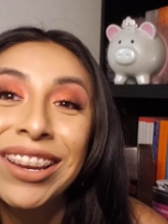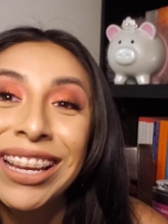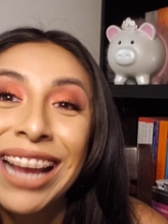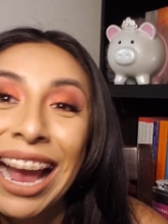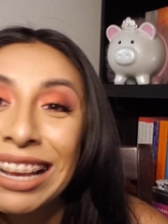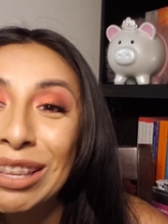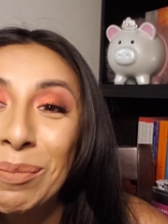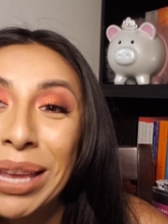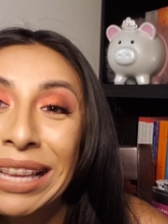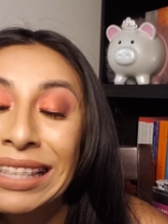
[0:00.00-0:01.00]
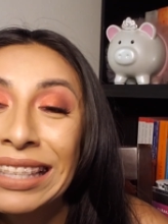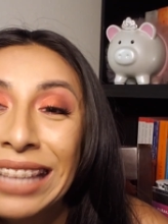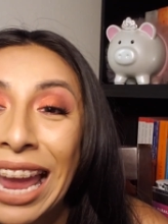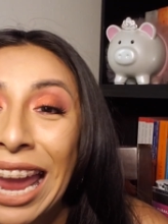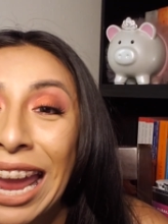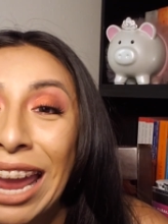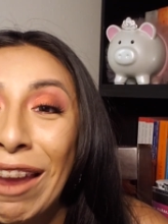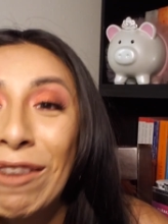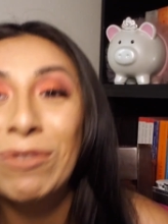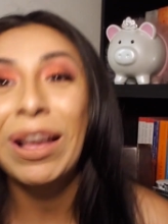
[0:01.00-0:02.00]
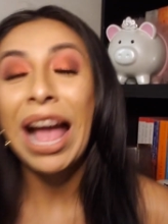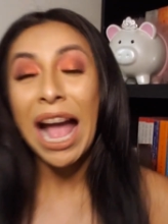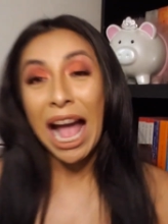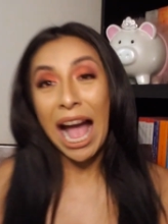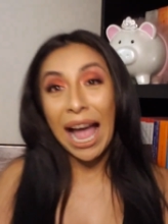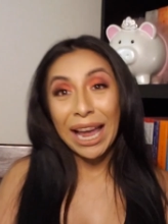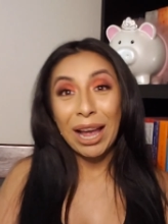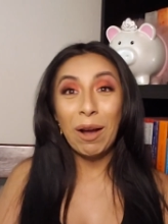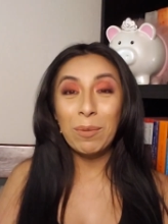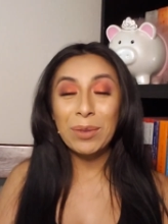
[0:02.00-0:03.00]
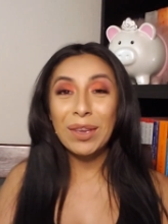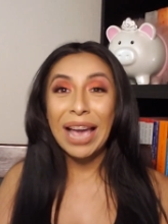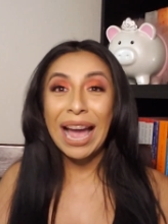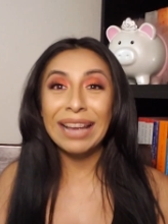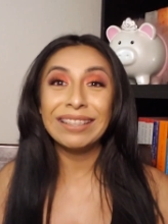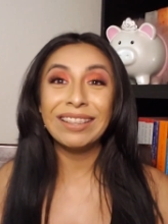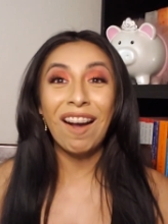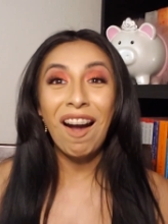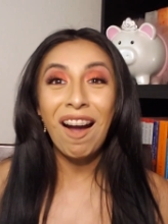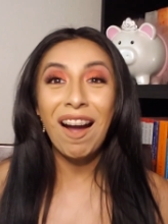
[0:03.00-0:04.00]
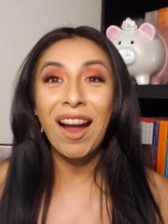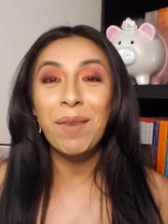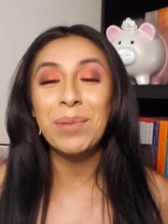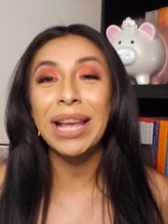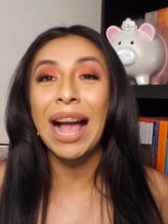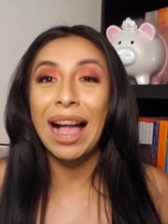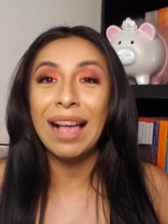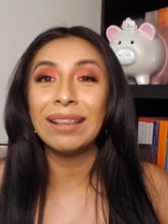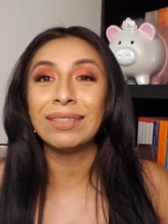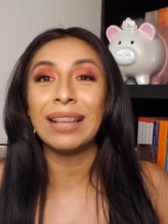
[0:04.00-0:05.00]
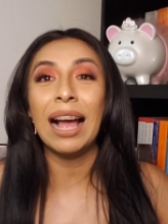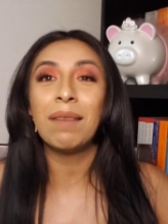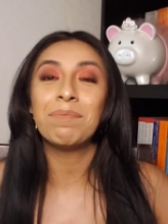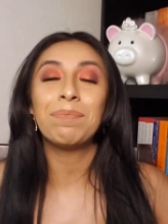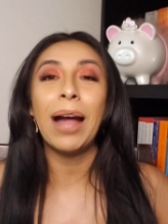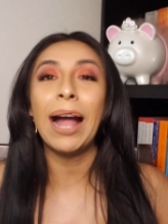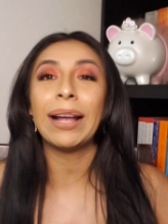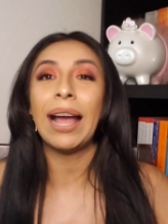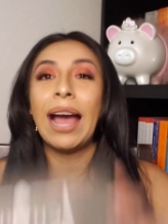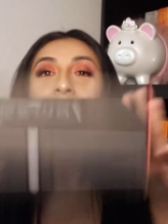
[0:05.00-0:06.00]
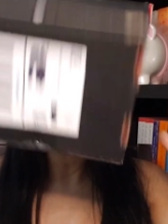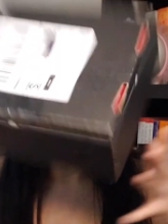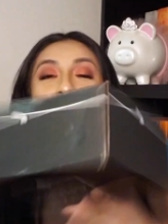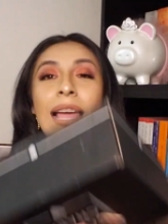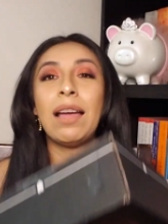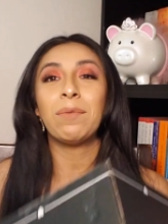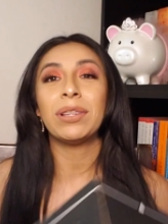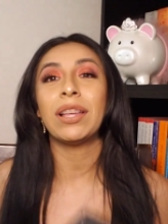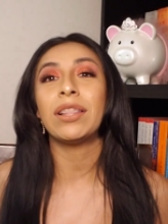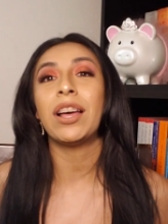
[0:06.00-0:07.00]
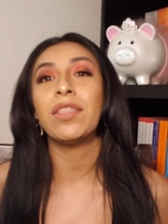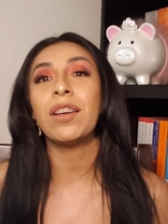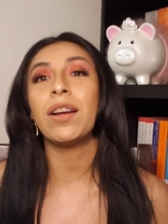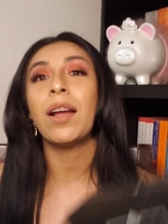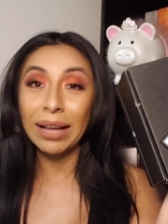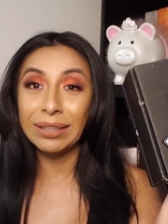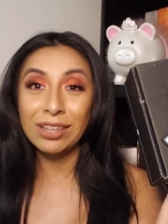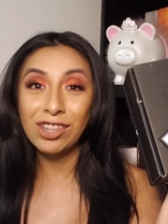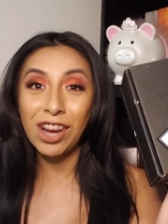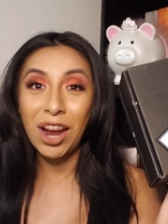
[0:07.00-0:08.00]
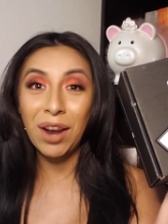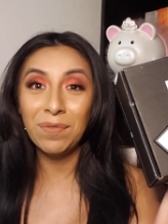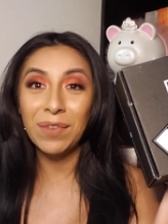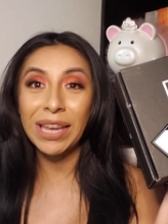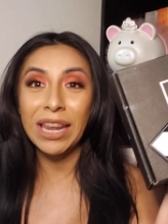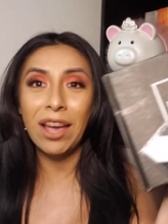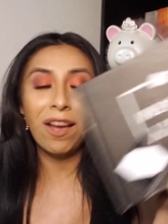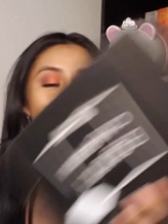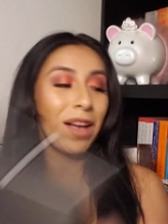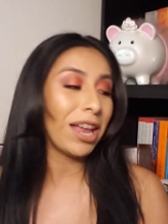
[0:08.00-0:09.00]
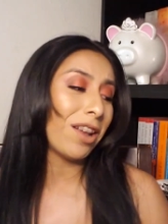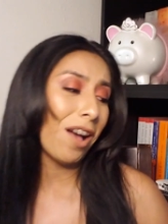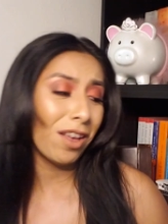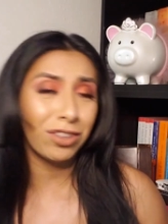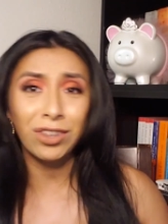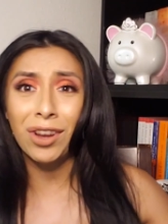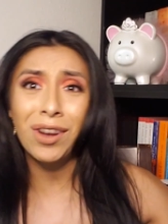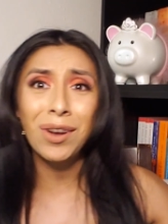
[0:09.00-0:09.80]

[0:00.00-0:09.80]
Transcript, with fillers: Are you guys being safe? I hope you guys are, because I'm back at it again with another Boxycharm video and also